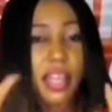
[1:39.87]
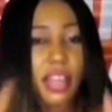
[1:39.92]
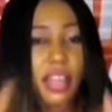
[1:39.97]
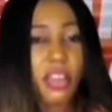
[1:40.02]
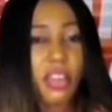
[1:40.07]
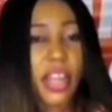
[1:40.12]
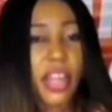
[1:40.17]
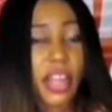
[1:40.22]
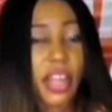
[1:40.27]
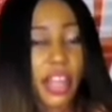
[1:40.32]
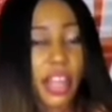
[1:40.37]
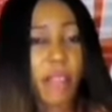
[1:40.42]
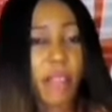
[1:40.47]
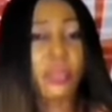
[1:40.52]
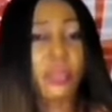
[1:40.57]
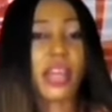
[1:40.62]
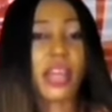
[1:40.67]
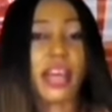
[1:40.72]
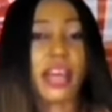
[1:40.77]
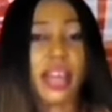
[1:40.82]
Look at him,
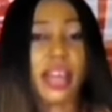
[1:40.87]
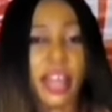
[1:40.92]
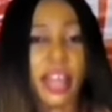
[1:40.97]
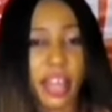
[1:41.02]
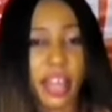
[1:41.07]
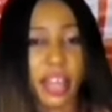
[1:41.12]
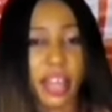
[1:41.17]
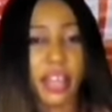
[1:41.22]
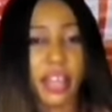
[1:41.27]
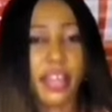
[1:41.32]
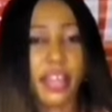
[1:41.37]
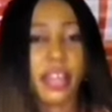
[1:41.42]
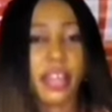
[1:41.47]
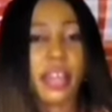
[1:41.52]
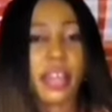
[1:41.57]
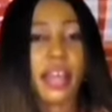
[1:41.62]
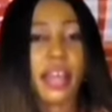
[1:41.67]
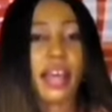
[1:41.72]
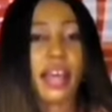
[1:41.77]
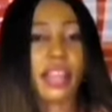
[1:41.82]
look at her.
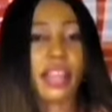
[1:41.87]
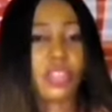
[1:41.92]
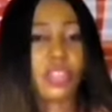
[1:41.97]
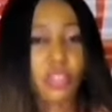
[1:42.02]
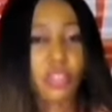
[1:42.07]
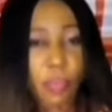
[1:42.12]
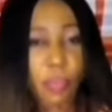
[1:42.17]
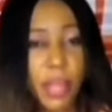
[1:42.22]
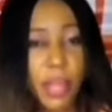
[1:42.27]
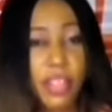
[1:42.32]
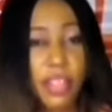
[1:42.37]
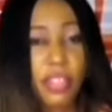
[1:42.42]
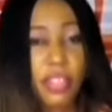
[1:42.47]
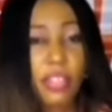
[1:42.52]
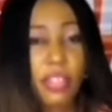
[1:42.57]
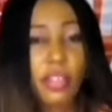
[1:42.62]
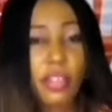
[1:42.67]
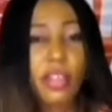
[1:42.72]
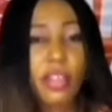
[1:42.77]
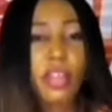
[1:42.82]
Assuming
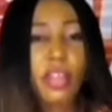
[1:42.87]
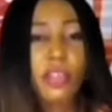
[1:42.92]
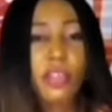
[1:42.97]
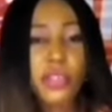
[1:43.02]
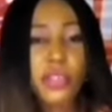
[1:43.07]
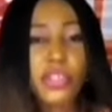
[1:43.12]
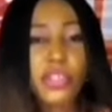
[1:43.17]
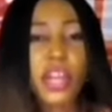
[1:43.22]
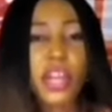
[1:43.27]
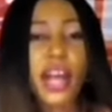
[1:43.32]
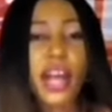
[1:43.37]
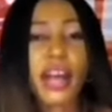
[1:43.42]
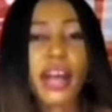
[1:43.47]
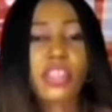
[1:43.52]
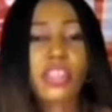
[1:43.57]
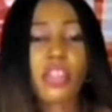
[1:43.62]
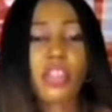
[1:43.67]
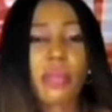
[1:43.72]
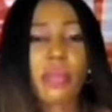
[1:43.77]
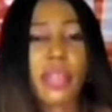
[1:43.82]
future
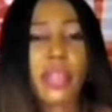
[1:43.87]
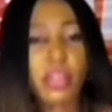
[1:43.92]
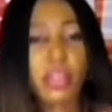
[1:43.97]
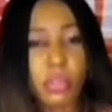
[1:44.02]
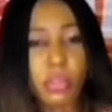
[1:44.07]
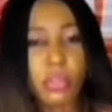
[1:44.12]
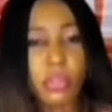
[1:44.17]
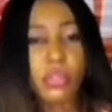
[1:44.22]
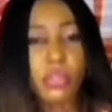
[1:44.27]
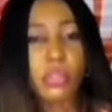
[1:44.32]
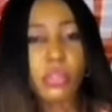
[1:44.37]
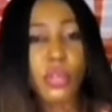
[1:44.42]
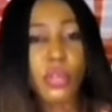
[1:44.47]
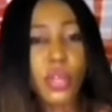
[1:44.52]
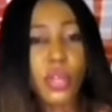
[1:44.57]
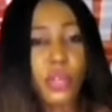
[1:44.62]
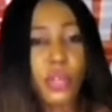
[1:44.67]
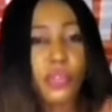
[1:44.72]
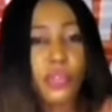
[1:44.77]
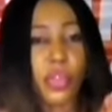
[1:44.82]
has something good
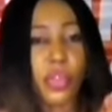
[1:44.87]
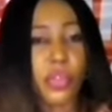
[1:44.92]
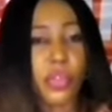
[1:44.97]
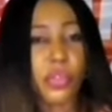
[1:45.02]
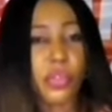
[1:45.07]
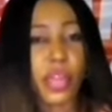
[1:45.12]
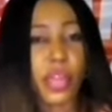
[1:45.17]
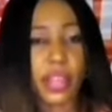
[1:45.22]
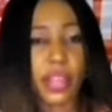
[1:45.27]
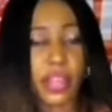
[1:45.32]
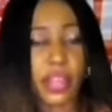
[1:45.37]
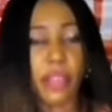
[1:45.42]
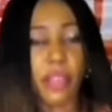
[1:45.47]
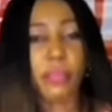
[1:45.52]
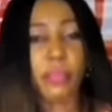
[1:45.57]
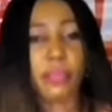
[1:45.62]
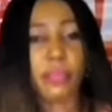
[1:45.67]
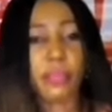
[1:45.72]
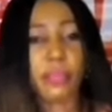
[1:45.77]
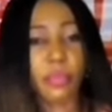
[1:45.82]
for you and
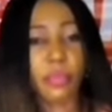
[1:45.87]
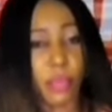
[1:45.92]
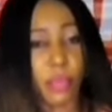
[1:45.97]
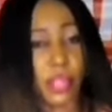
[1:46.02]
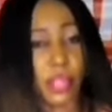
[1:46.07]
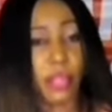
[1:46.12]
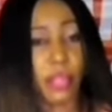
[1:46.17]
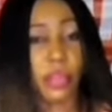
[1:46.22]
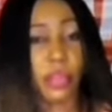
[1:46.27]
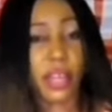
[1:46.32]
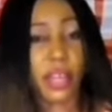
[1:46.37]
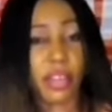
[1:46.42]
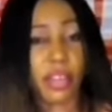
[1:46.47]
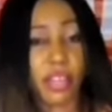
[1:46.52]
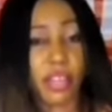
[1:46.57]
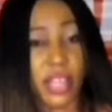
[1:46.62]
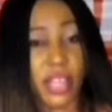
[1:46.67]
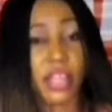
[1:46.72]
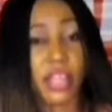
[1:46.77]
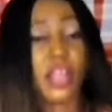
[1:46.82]
him, with him or her
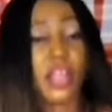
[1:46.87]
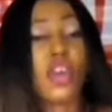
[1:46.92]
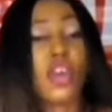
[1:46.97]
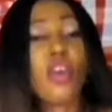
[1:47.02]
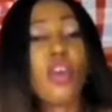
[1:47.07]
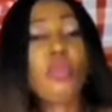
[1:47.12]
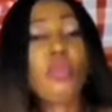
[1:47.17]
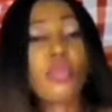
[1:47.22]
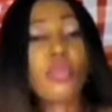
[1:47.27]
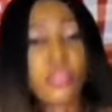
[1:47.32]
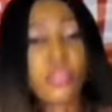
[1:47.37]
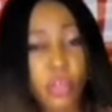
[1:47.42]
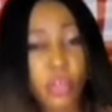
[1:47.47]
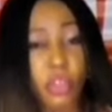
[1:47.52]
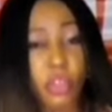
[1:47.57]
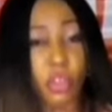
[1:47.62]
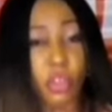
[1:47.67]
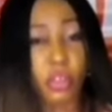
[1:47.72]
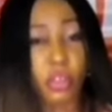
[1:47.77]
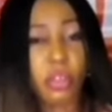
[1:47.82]
rather, would you
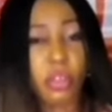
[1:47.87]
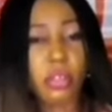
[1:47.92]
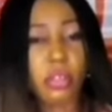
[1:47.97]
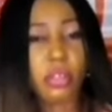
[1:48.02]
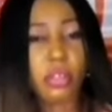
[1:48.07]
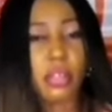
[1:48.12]
go?